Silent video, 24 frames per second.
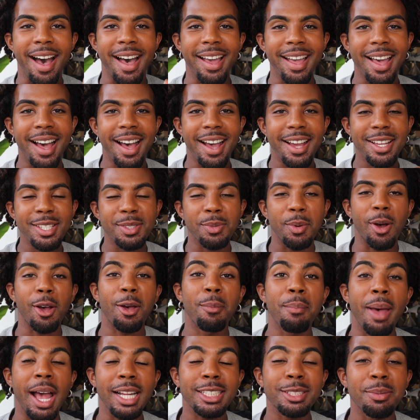Hi guys,
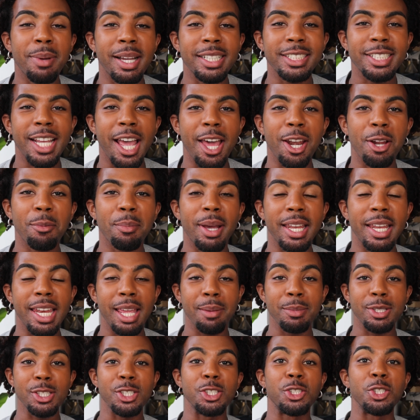welcome back to my channel. My
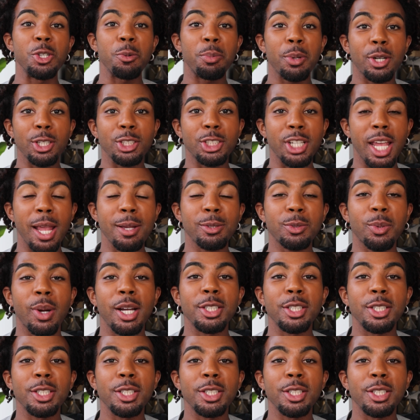name is Jupiter James,